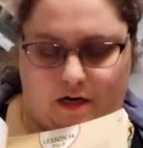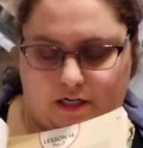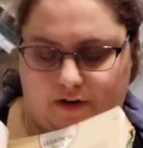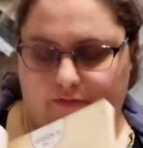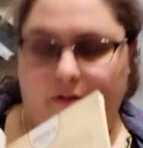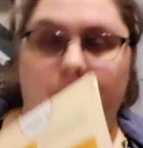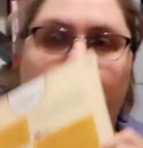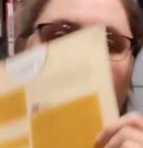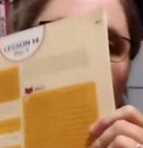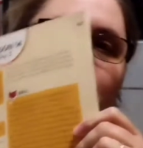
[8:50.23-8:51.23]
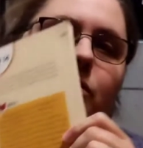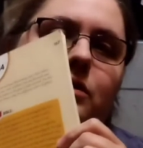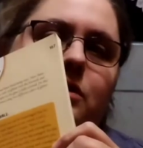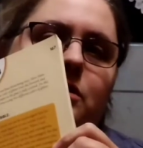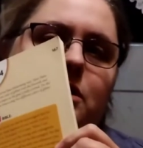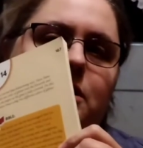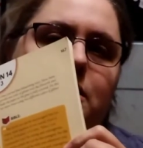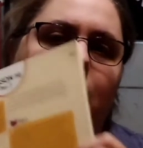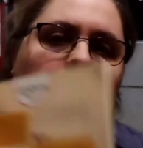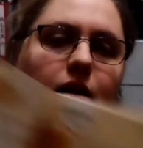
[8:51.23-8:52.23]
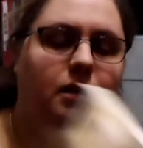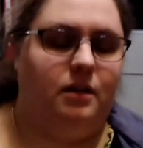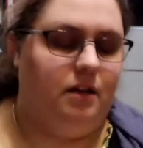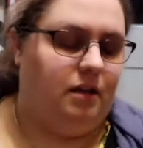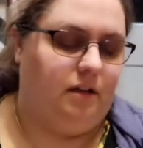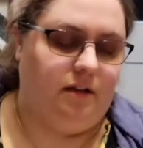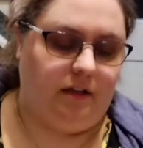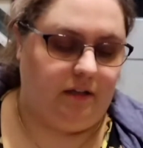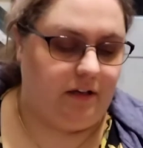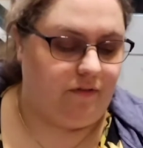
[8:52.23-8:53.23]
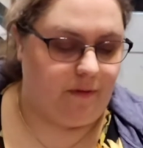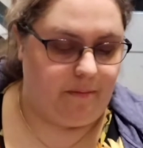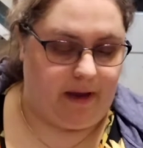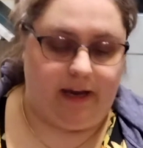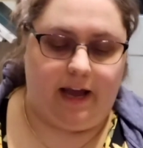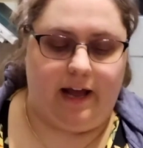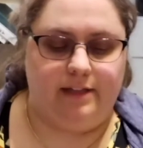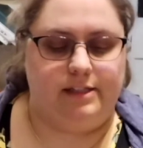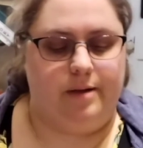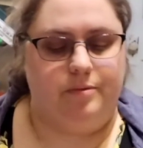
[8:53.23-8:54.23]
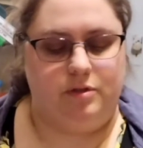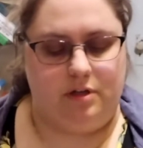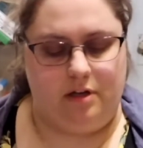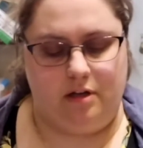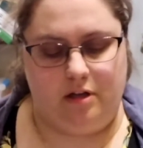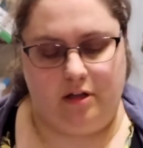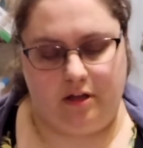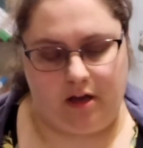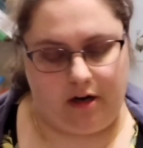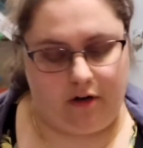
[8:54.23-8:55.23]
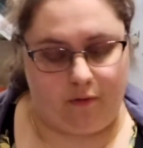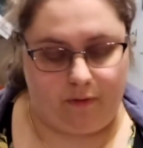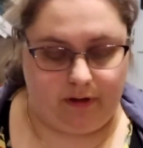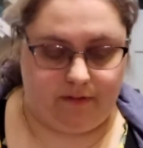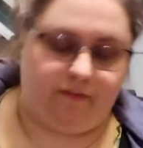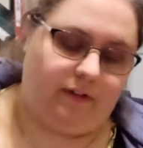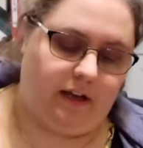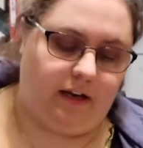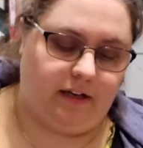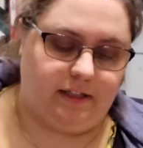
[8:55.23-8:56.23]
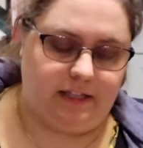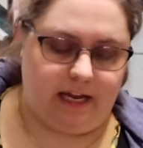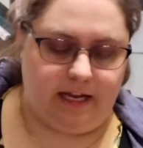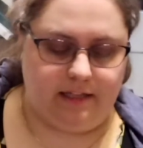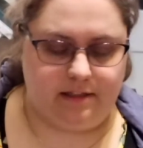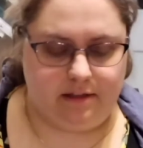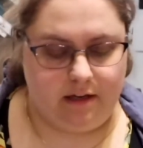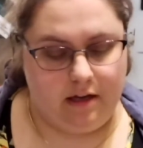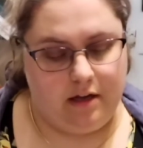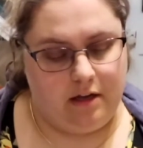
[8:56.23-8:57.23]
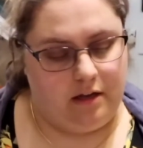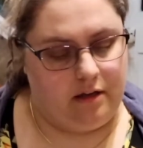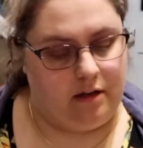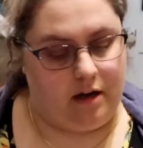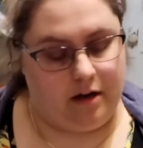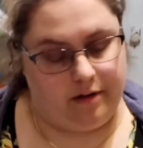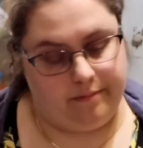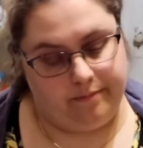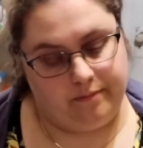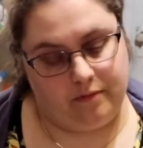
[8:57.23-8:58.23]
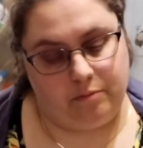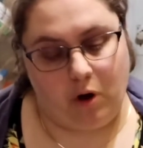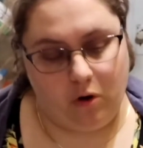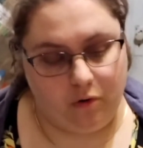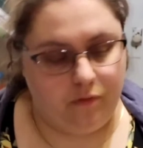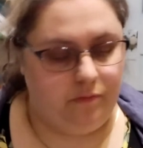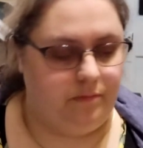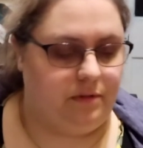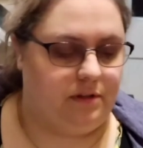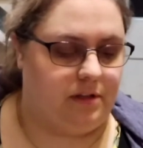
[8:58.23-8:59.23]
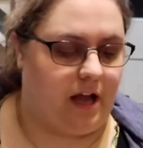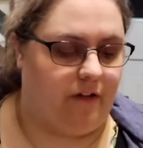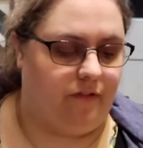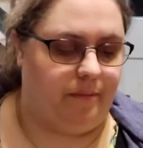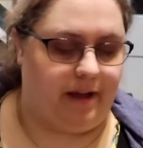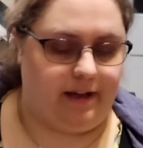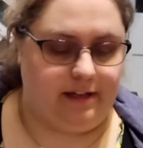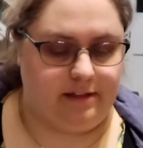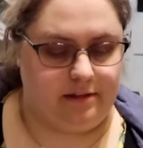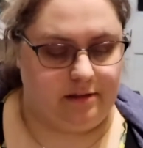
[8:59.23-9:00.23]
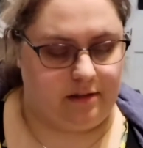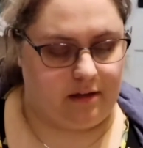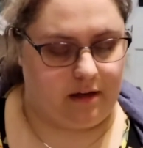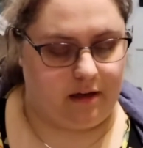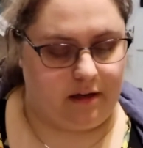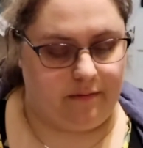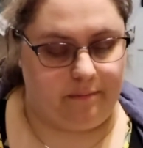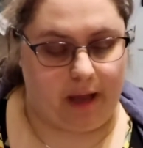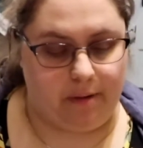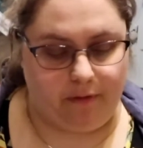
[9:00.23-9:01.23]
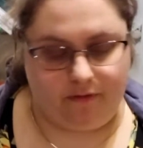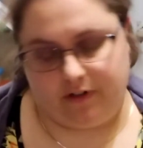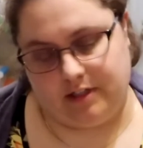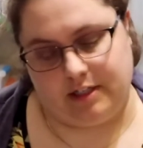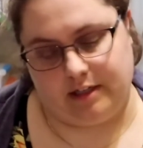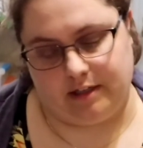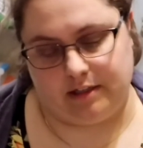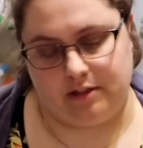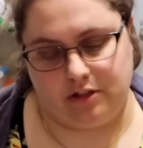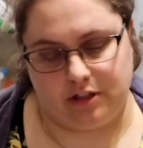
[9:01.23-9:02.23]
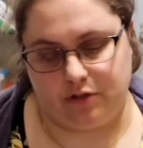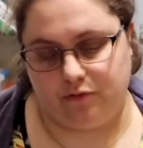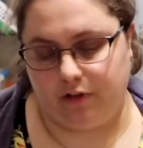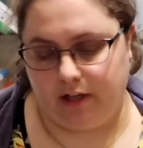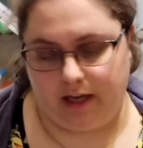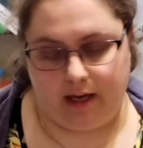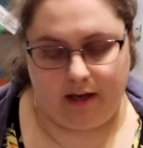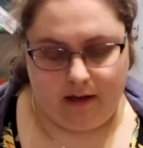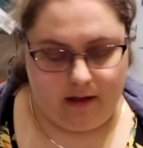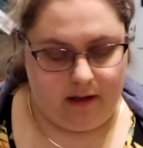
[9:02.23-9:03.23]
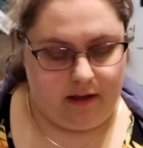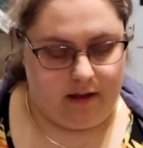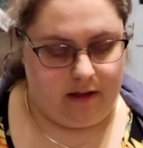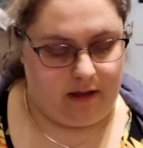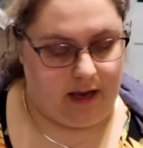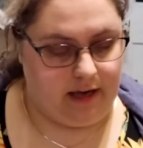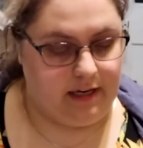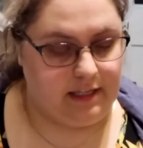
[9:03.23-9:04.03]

different, just different main concepts. We live in the States, poems, alphabets, Bible verses, just really, and